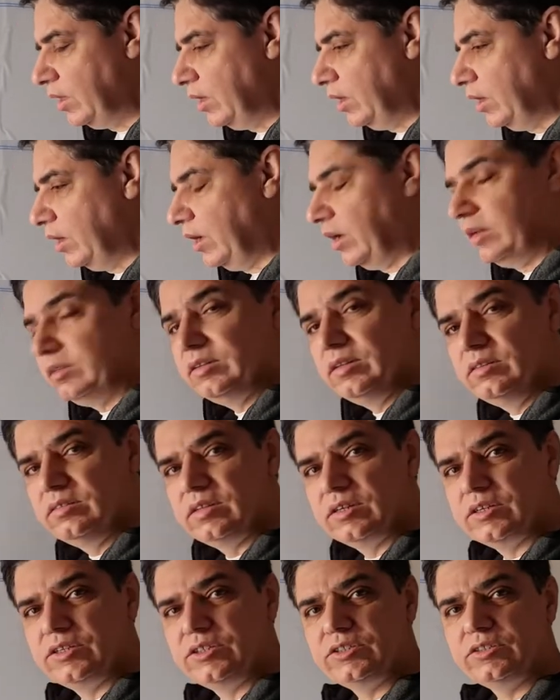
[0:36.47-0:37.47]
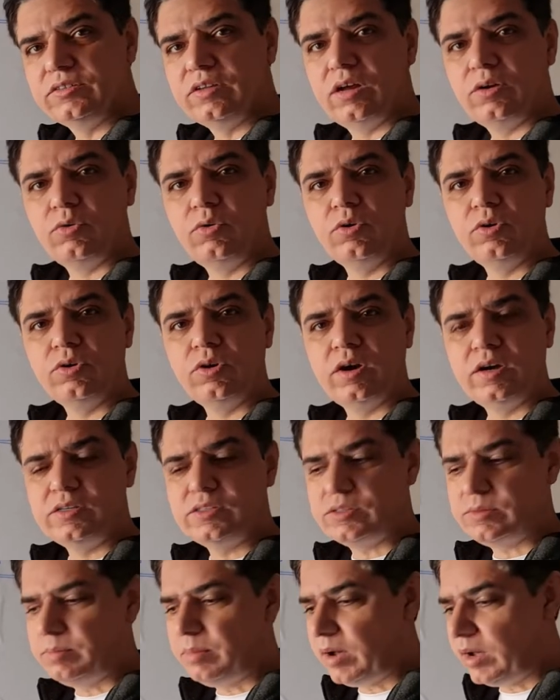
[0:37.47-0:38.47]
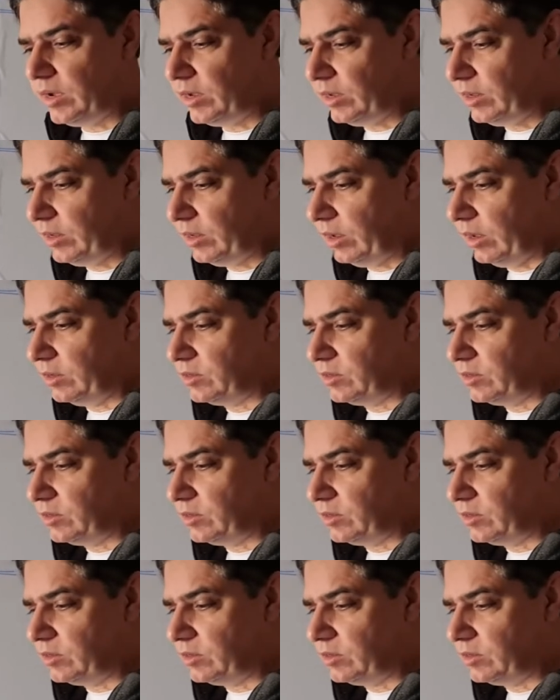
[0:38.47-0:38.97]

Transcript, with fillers: Uh, these secretions are colonized by uh,